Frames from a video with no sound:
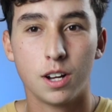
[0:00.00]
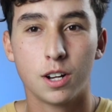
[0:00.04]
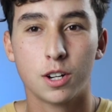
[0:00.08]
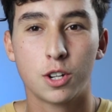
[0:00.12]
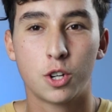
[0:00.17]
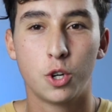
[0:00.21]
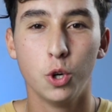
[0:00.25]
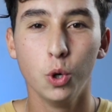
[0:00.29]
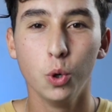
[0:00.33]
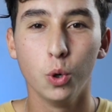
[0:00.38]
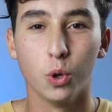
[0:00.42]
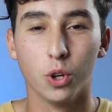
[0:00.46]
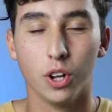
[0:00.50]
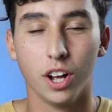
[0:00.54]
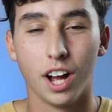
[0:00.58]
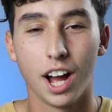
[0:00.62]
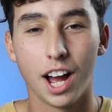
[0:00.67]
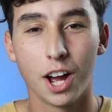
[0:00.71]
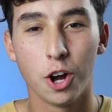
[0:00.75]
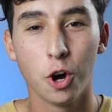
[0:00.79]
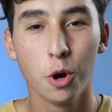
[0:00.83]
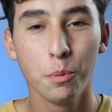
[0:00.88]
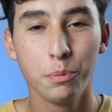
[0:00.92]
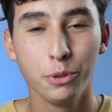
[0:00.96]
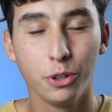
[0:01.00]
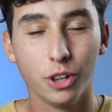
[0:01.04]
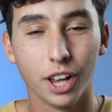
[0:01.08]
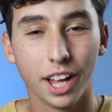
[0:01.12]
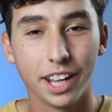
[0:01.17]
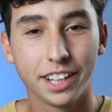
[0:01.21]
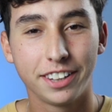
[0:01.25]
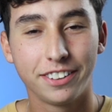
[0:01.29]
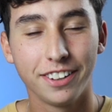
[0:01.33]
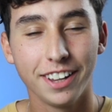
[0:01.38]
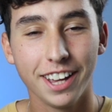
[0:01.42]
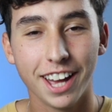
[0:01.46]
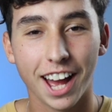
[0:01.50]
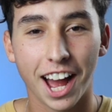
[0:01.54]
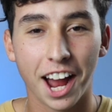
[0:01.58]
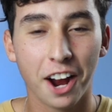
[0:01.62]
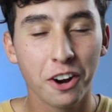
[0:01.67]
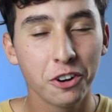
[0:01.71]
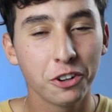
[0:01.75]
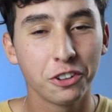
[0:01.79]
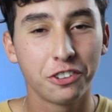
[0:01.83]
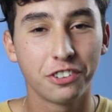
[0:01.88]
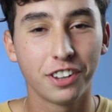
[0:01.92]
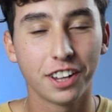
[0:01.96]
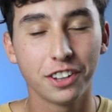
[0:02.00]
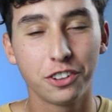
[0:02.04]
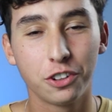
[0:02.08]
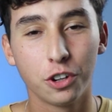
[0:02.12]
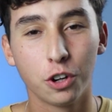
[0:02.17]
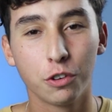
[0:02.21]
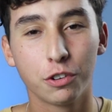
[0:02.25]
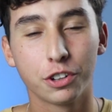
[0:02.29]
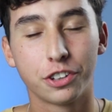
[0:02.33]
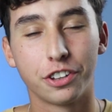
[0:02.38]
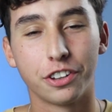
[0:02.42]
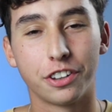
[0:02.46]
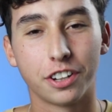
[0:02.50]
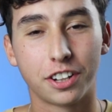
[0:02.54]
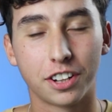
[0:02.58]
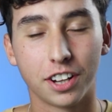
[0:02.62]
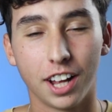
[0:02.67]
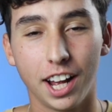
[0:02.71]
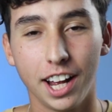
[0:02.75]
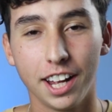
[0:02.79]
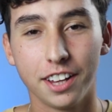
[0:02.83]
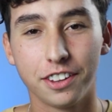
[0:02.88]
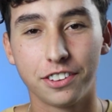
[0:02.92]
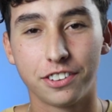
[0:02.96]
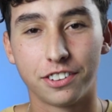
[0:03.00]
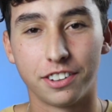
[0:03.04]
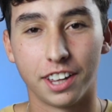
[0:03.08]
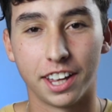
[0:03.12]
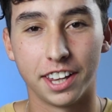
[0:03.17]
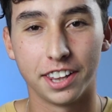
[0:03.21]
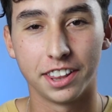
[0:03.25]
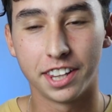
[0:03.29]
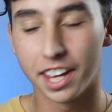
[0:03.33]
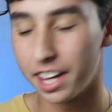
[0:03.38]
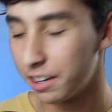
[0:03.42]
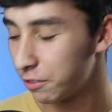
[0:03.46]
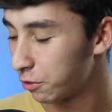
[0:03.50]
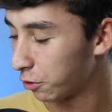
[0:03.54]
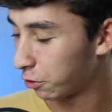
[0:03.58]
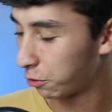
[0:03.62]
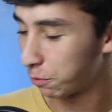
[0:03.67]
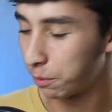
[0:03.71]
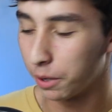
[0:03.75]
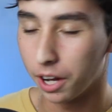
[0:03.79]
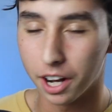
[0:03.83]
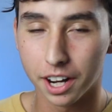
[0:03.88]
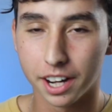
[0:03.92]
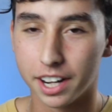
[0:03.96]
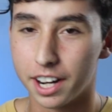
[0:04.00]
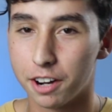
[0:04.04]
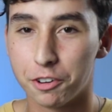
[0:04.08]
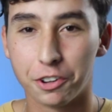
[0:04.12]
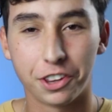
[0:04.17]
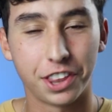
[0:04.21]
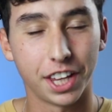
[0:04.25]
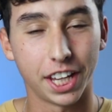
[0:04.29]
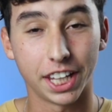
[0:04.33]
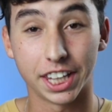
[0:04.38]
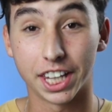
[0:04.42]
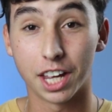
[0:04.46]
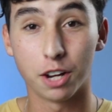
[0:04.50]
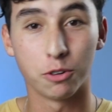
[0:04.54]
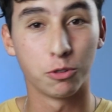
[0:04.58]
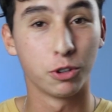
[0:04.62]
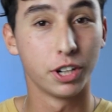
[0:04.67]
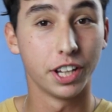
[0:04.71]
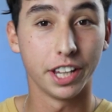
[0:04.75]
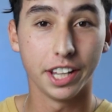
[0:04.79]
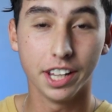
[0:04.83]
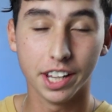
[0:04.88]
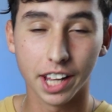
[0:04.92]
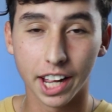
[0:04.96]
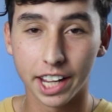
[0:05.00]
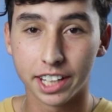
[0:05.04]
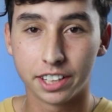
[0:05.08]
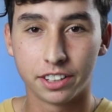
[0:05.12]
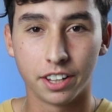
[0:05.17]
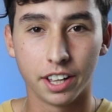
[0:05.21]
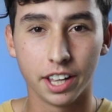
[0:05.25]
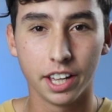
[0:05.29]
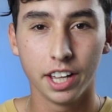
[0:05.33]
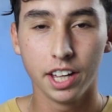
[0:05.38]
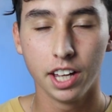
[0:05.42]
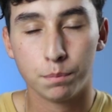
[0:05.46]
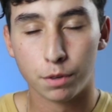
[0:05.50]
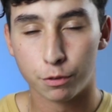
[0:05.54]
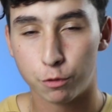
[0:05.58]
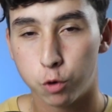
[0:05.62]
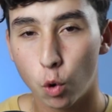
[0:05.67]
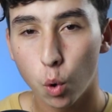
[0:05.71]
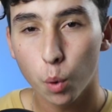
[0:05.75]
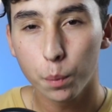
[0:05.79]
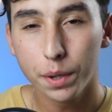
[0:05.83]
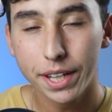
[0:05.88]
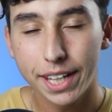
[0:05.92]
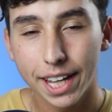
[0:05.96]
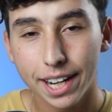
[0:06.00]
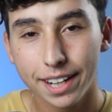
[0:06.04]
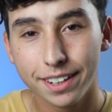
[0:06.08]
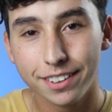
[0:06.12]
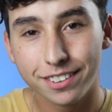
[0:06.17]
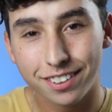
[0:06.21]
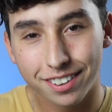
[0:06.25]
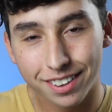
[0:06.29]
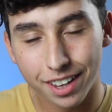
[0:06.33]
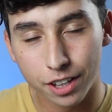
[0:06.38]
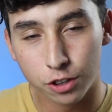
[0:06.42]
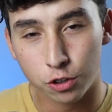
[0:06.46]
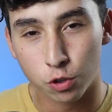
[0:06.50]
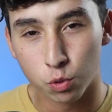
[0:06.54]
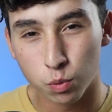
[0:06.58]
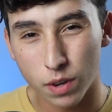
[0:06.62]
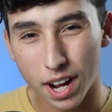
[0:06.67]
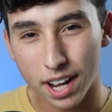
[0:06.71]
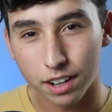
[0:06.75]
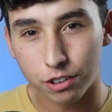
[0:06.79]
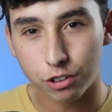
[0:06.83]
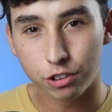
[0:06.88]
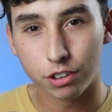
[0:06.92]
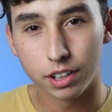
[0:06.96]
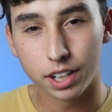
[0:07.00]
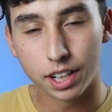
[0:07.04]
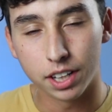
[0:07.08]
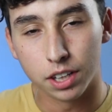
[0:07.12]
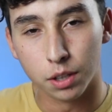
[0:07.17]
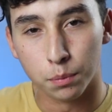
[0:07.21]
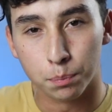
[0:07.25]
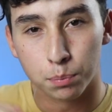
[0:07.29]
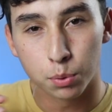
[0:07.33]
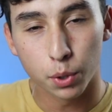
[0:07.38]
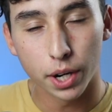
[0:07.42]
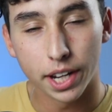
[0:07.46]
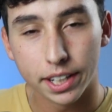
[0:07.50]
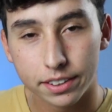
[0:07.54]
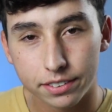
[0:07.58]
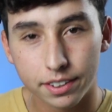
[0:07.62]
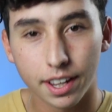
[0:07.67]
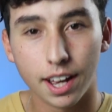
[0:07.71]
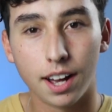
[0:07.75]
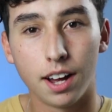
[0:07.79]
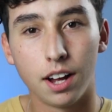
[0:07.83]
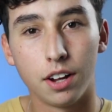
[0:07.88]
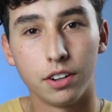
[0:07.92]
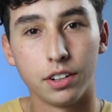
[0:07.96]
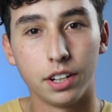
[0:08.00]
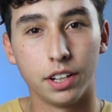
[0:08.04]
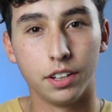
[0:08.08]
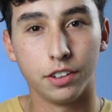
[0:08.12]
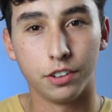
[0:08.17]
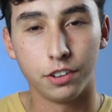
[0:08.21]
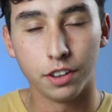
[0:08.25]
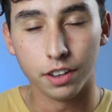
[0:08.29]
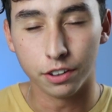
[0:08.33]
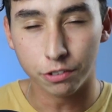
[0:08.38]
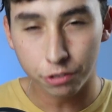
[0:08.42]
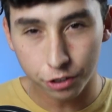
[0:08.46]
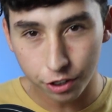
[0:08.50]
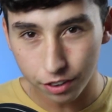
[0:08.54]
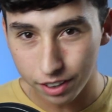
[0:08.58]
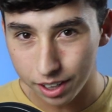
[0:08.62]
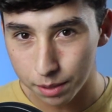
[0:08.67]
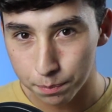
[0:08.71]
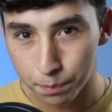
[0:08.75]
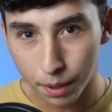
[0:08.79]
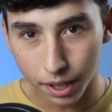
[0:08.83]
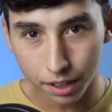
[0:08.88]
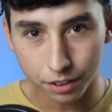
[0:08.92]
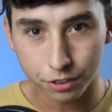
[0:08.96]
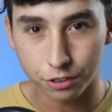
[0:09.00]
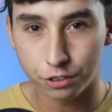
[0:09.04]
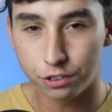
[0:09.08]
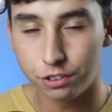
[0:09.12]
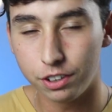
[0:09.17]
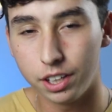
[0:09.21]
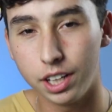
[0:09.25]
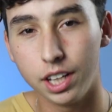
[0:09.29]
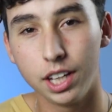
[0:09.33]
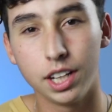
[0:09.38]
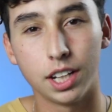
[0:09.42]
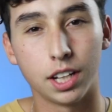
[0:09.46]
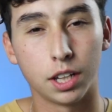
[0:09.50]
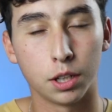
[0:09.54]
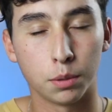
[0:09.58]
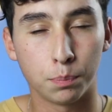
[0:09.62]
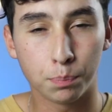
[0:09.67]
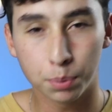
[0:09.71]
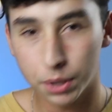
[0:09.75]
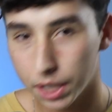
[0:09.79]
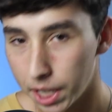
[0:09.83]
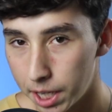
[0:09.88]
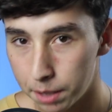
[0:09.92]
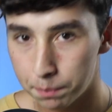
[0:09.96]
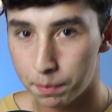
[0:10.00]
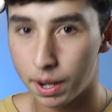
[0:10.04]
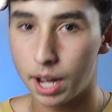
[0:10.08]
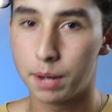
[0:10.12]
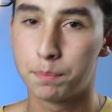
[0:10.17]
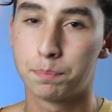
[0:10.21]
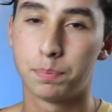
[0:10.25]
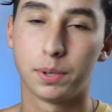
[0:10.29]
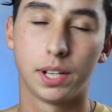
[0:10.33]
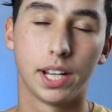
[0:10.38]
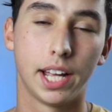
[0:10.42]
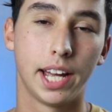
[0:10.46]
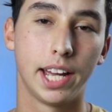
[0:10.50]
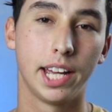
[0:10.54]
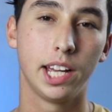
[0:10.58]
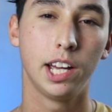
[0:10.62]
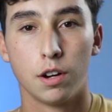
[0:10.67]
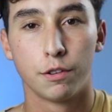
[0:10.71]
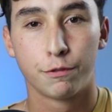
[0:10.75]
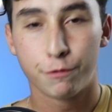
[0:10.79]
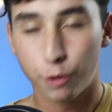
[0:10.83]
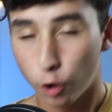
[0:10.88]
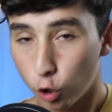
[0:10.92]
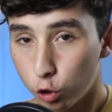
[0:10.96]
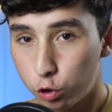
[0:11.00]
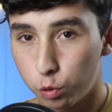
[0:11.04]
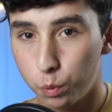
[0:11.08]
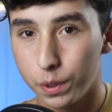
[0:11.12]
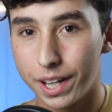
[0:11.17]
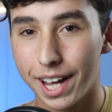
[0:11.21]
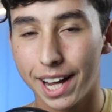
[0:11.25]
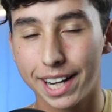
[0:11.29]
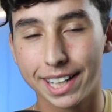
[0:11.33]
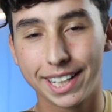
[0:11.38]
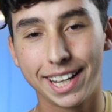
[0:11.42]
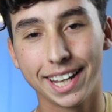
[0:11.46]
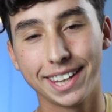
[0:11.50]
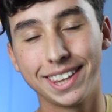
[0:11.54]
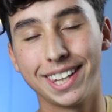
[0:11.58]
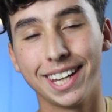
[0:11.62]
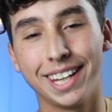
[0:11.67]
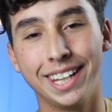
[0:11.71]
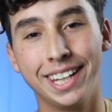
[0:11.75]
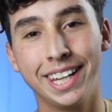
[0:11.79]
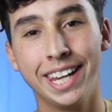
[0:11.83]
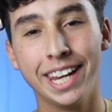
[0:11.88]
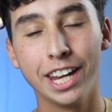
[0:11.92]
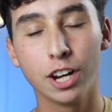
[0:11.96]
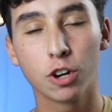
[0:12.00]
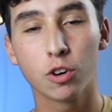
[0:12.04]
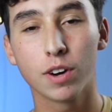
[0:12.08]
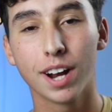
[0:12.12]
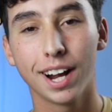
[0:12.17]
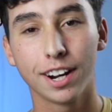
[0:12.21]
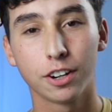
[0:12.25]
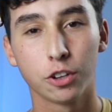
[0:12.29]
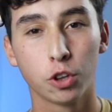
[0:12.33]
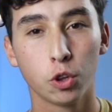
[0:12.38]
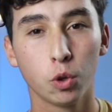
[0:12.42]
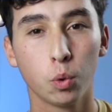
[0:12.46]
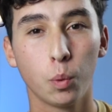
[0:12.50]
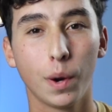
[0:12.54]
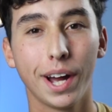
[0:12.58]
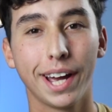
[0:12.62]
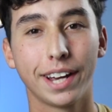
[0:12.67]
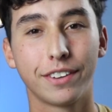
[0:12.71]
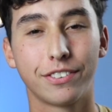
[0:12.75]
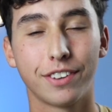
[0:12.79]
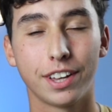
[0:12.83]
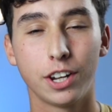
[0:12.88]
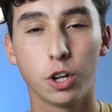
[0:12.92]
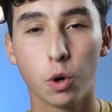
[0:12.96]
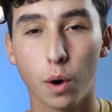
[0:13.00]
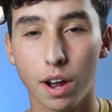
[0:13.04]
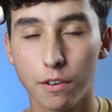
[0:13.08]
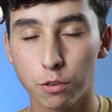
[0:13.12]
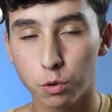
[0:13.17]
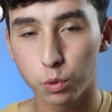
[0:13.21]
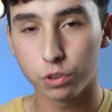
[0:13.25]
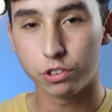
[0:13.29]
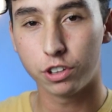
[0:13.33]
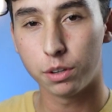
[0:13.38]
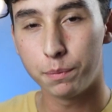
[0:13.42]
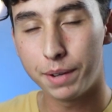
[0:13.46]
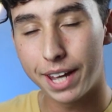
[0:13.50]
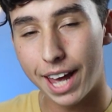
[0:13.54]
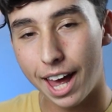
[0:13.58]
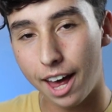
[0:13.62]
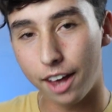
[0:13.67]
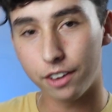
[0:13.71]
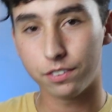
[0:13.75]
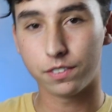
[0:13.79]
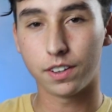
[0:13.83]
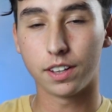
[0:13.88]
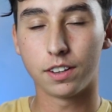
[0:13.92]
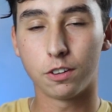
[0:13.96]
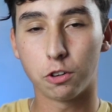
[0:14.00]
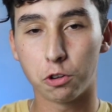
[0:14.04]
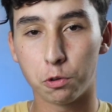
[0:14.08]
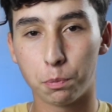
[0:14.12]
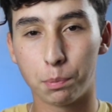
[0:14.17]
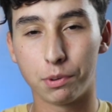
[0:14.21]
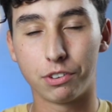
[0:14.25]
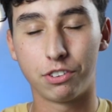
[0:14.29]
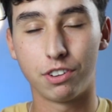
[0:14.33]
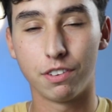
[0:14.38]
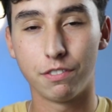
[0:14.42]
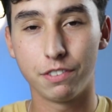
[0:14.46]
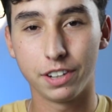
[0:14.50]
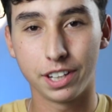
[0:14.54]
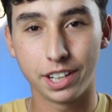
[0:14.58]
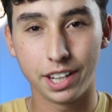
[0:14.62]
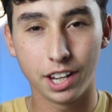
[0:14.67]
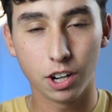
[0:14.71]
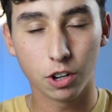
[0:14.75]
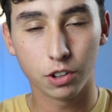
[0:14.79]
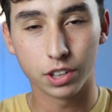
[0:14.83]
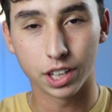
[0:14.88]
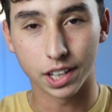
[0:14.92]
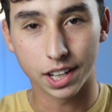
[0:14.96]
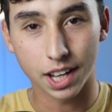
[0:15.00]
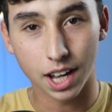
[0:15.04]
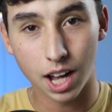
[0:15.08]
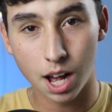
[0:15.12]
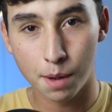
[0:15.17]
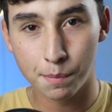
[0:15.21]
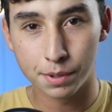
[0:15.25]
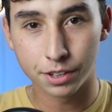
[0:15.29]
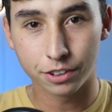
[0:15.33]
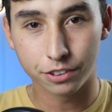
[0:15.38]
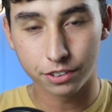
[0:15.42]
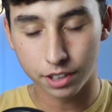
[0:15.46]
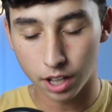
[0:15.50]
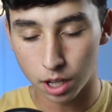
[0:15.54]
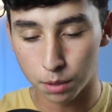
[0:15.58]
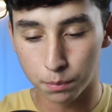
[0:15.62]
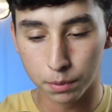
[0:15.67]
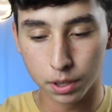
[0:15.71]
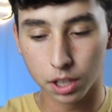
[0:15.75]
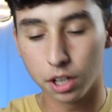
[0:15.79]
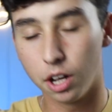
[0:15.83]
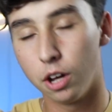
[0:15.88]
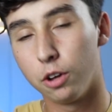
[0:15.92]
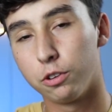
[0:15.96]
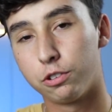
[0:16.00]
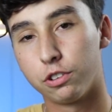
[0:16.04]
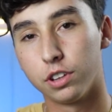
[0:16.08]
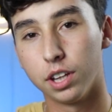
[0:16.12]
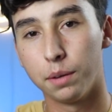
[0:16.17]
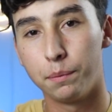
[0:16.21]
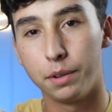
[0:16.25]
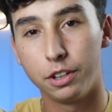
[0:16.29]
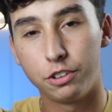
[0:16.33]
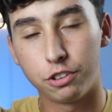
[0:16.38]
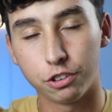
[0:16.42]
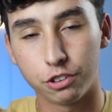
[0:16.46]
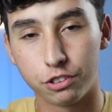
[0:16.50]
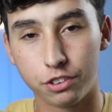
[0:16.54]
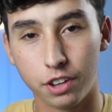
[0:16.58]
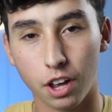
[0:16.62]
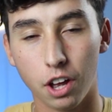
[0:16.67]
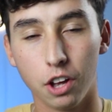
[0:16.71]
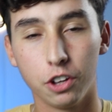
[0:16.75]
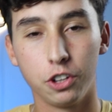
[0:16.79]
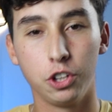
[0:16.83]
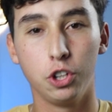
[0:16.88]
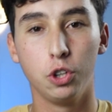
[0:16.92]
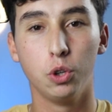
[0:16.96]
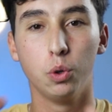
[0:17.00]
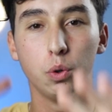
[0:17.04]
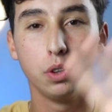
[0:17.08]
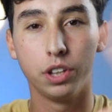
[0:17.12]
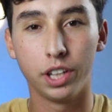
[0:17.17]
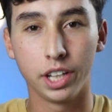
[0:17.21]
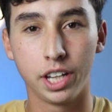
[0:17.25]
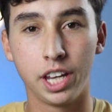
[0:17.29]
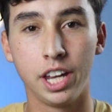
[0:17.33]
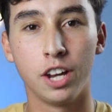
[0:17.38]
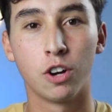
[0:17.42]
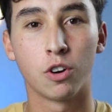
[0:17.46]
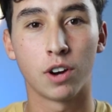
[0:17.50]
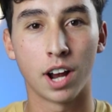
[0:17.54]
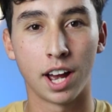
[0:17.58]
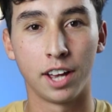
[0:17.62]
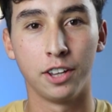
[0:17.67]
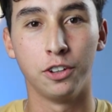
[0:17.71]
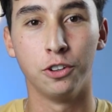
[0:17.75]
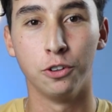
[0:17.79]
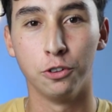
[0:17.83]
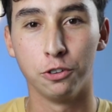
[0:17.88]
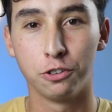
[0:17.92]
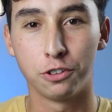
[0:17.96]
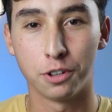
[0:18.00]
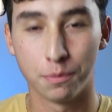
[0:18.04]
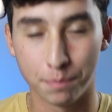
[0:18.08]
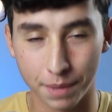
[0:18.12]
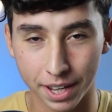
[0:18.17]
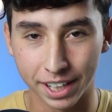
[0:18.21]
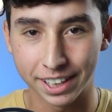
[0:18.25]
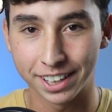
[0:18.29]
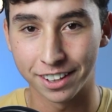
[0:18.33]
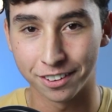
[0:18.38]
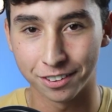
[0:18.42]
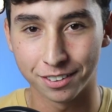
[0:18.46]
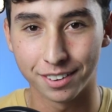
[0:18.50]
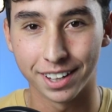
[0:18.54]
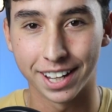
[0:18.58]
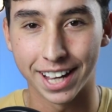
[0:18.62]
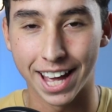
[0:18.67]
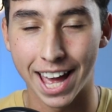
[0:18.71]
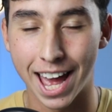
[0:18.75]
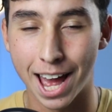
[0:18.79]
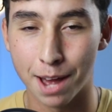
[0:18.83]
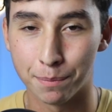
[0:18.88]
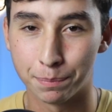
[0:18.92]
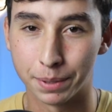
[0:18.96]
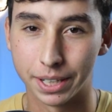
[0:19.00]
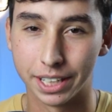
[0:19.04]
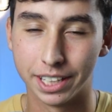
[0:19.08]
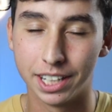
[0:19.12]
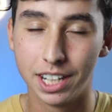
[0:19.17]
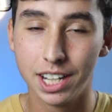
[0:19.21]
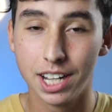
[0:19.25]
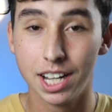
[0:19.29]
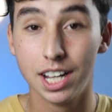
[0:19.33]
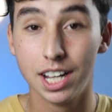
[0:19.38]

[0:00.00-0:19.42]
Cool. I hope you liked it. I already sent it over to the clients and they've responded and everything and they really liked it. Before we get into the direction and the breakdown and the scene by scene and the play by play, first we got to get the gear out of the way because I know everyone's going to be asking the specific gear in the comments down below. So let me just tell you the gear I used to make this thing happen.